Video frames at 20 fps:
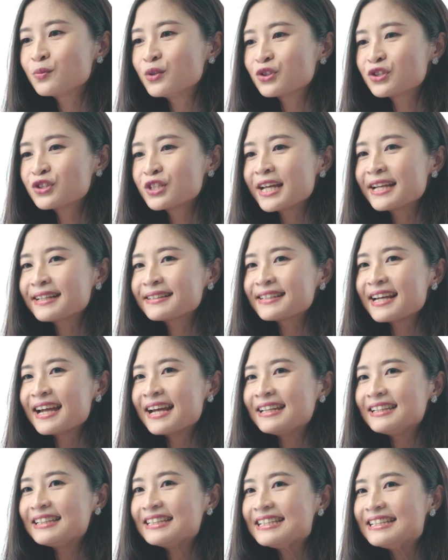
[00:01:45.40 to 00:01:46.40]
which takes
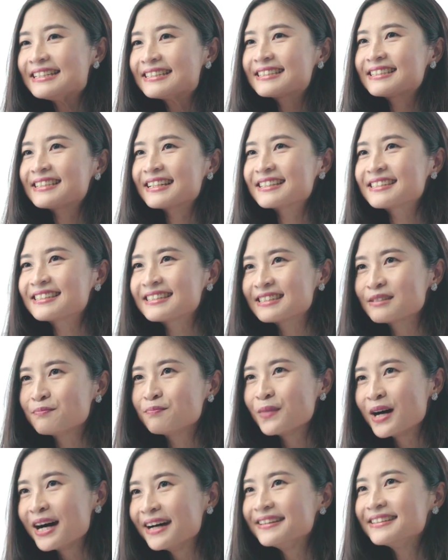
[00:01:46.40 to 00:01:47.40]
at least 6
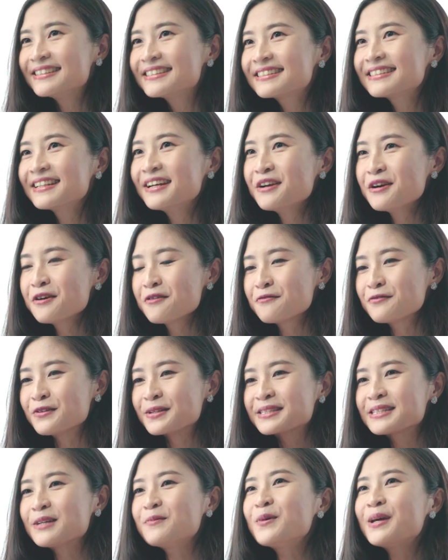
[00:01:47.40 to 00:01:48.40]
months
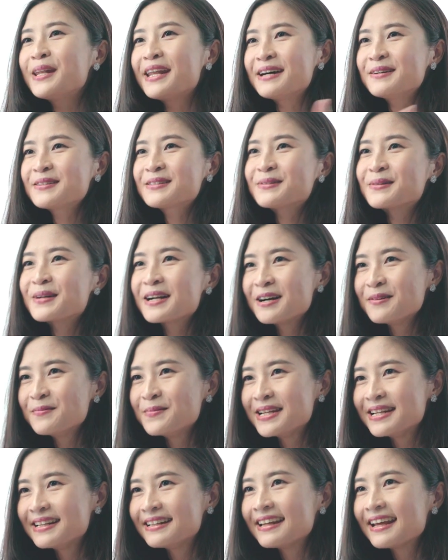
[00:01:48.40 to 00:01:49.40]
for someone else to
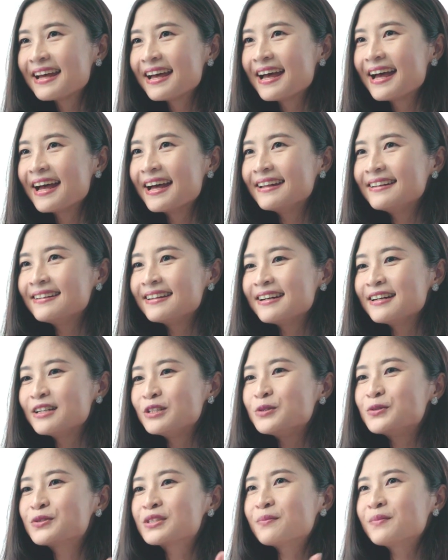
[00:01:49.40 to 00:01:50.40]
come in
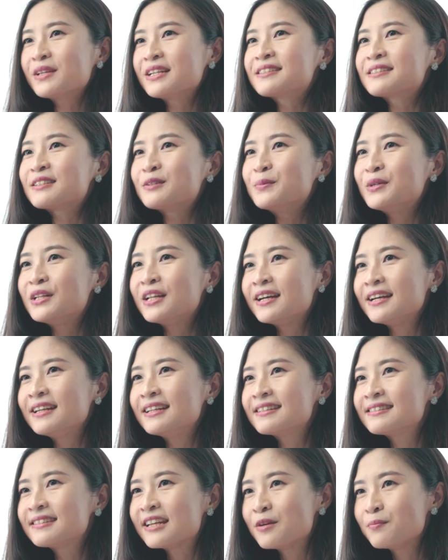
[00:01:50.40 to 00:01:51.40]
and do something similar in
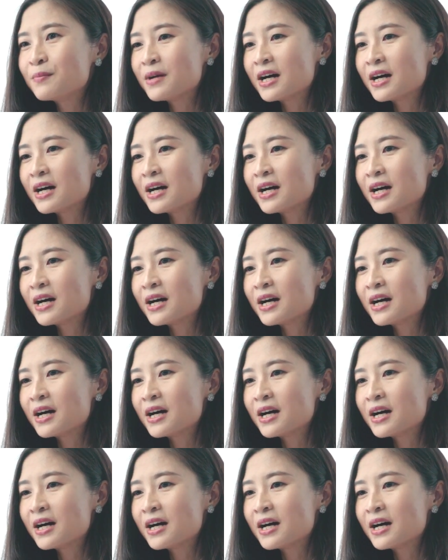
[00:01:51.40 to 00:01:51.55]
the same